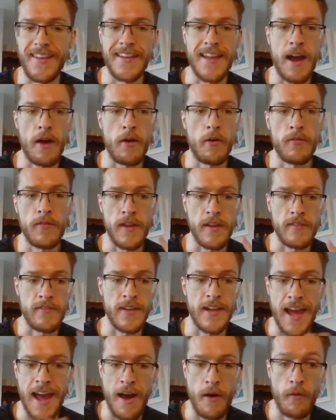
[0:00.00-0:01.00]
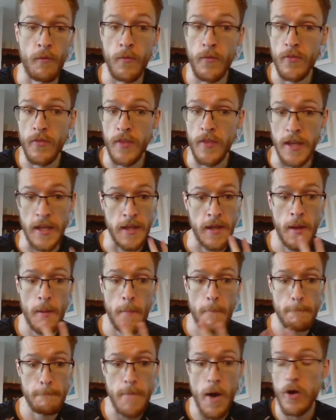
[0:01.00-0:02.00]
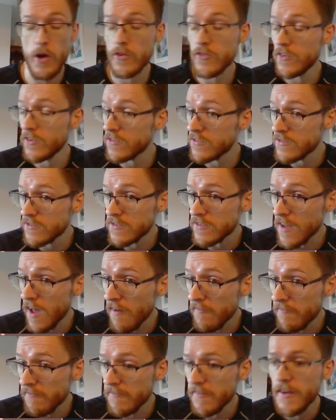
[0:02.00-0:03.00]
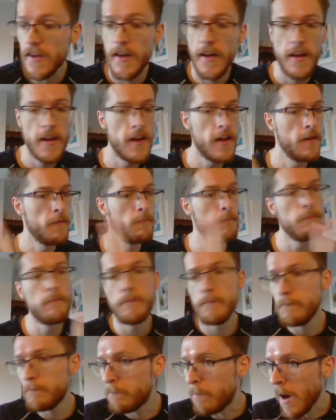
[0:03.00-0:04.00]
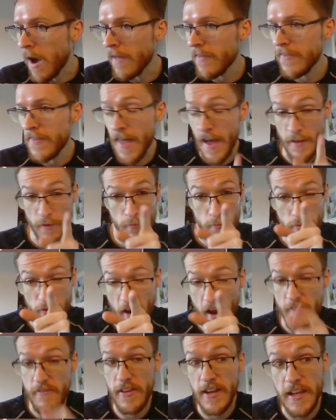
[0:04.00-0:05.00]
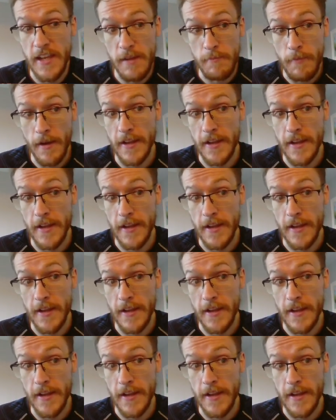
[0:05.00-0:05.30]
now of giving out the boxes and stuff. But that's privately in my